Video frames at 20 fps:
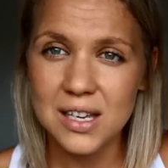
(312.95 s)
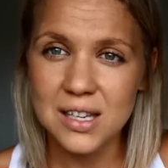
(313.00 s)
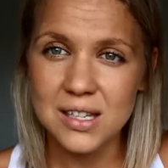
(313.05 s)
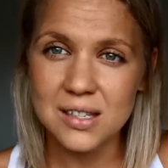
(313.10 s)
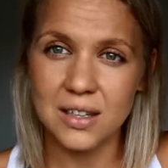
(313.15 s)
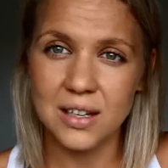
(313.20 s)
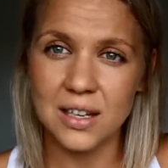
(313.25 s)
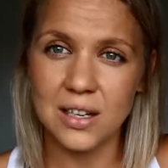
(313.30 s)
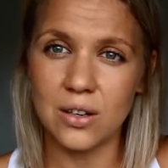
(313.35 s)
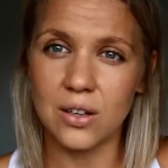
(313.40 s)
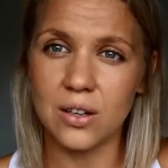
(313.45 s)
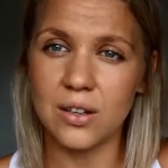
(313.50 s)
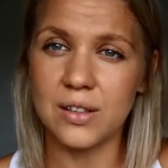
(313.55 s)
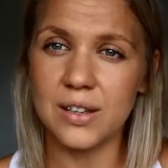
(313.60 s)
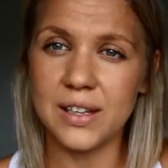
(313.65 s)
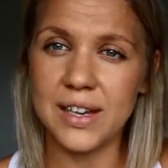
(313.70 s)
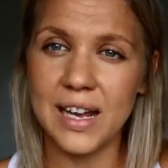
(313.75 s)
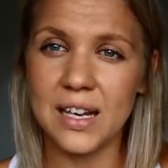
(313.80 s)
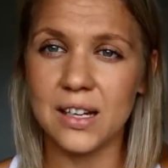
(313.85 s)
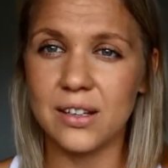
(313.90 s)
sitting on
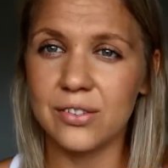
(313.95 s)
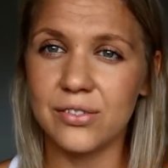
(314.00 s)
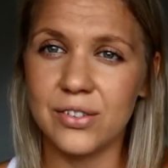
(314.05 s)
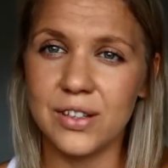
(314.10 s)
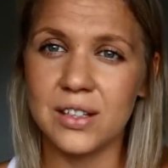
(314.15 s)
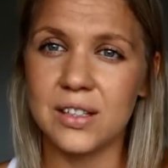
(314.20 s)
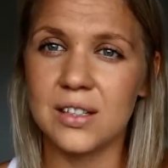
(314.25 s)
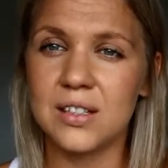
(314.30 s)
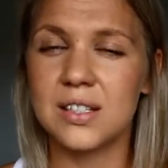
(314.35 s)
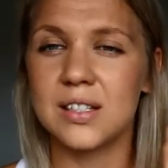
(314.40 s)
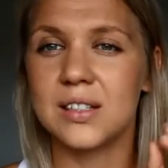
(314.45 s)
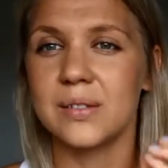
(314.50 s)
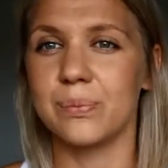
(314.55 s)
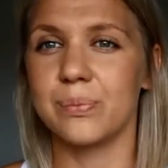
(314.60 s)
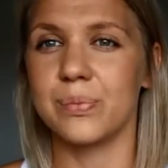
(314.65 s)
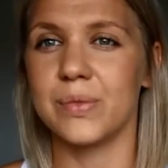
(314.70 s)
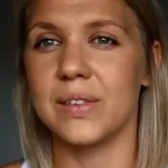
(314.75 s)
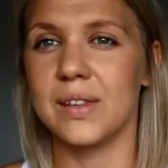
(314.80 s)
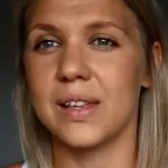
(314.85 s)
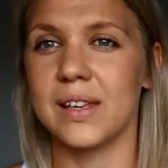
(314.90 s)
the elephant.
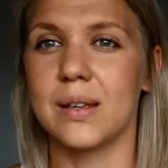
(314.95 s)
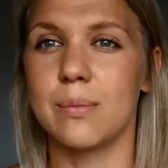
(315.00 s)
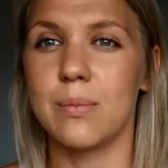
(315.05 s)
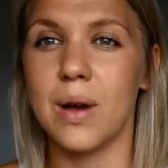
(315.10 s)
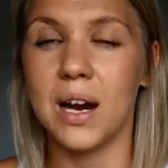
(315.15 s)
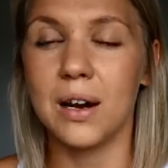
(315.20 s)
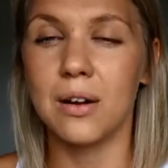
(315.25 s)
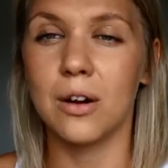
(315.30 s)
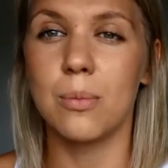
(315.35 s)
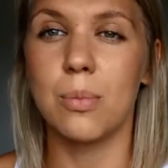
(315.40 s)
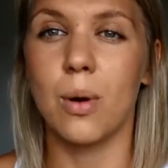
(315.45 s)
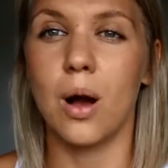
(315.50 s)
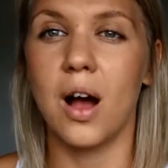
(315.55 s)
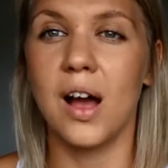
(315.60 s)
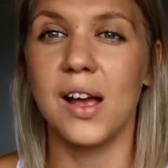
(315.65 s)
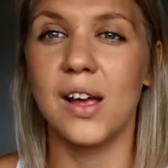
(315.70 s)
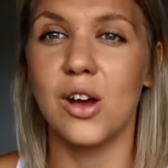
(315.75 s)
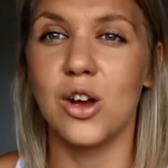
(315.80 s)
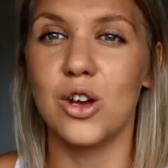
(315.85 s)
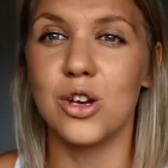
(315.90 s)
The
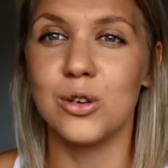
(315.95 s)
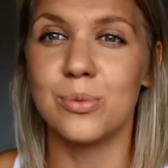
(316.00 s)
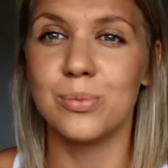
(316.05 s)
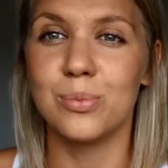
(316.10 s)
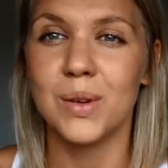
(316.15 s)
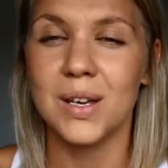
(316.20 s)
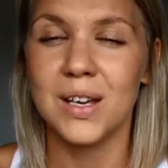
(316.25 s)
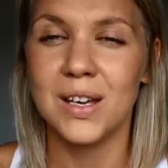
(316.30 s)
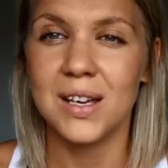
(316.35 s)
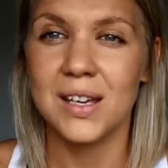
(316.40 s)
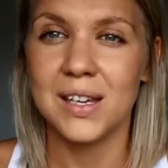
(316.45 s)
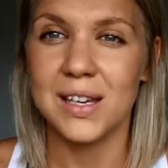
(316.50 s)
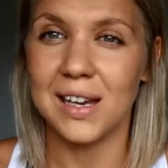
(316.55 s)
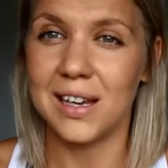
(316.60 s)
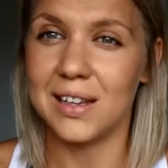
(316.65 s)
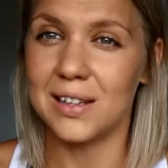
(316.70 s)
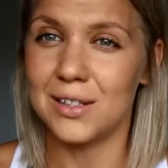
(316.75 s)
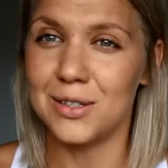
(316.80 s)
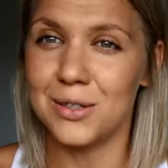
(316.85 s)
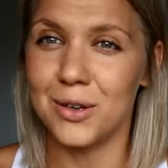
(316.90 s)
microbiome
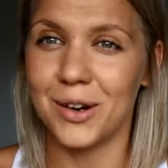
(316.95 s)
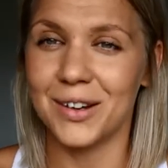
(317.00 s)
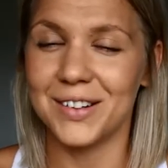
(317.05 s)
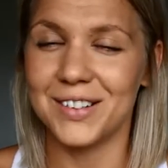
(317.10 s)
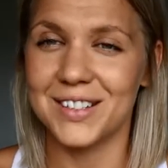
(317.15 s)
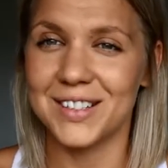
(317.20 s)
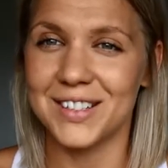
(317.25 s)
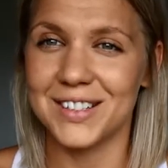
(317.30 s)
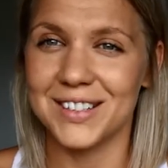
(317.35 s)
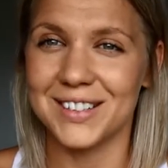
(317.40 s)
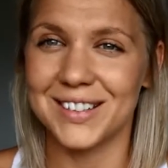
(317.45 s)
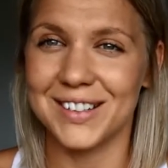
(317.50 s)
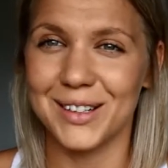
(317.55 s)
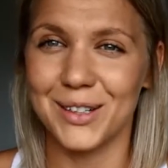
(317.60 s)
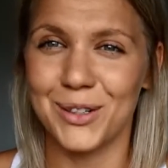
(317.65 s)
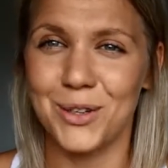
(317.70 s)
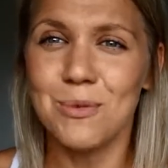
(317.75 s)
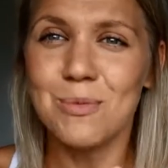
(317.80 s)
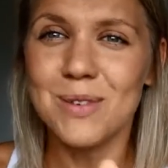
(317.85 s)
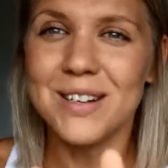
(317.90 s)
is not
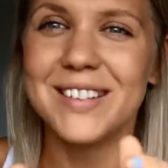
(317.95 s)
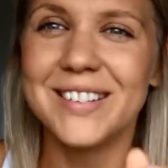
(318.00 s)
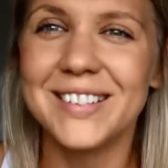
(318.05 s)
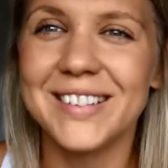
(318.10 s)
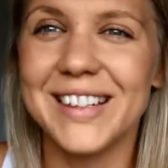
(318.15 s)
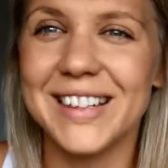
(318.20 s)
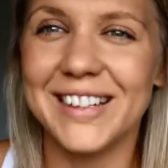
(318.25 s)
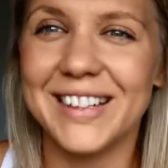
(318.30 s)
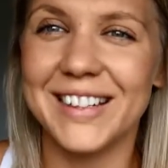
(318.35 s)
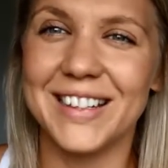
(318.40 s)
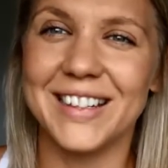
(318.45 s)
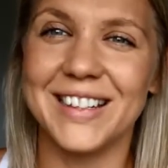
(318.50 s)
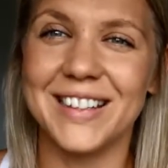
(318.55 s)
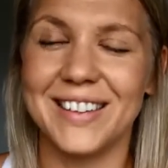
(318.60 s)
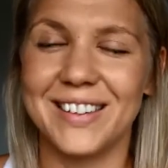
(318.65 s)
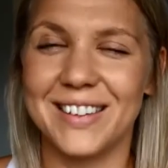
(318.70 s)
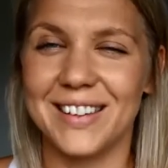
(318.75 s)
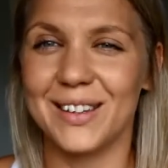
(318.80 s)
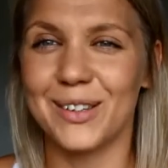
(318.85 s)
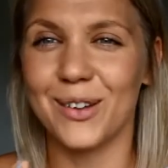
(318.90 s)
human, it
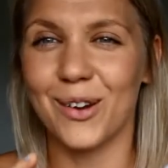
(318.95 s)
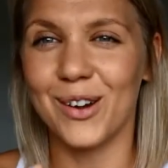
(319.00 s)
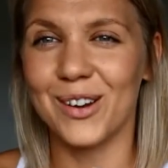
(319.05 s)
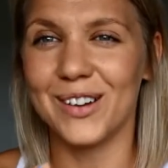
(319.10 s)
is its